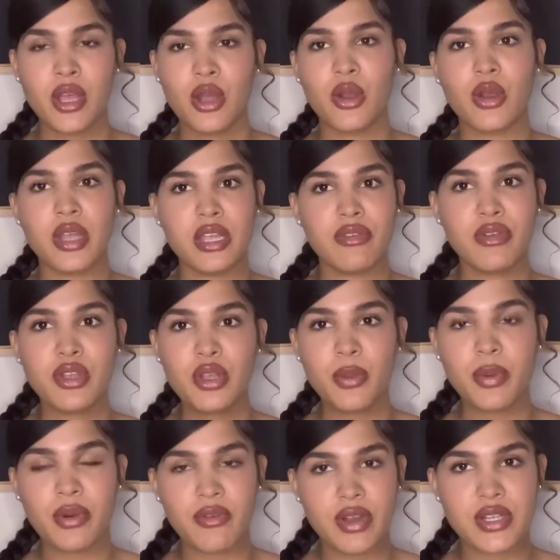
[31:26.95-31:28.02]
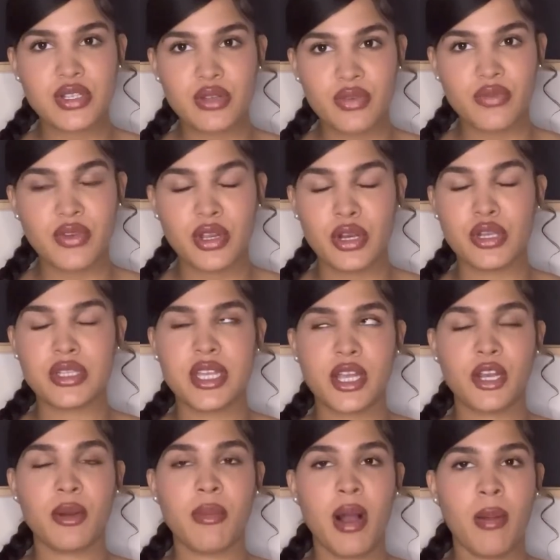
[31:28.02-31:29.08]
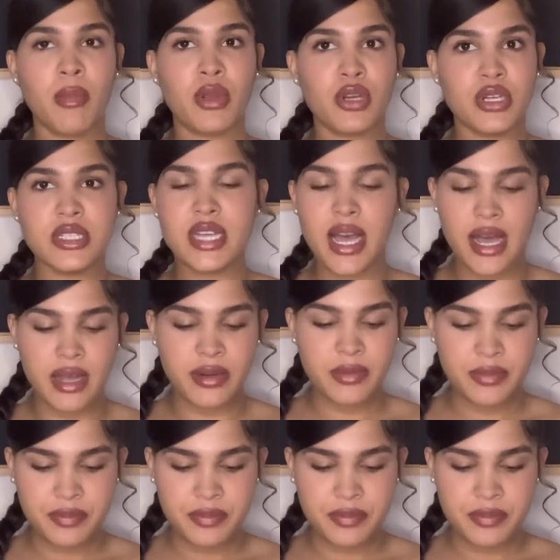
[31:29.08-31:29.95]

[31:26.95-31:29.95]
or even your parental figures like your mom or your dad.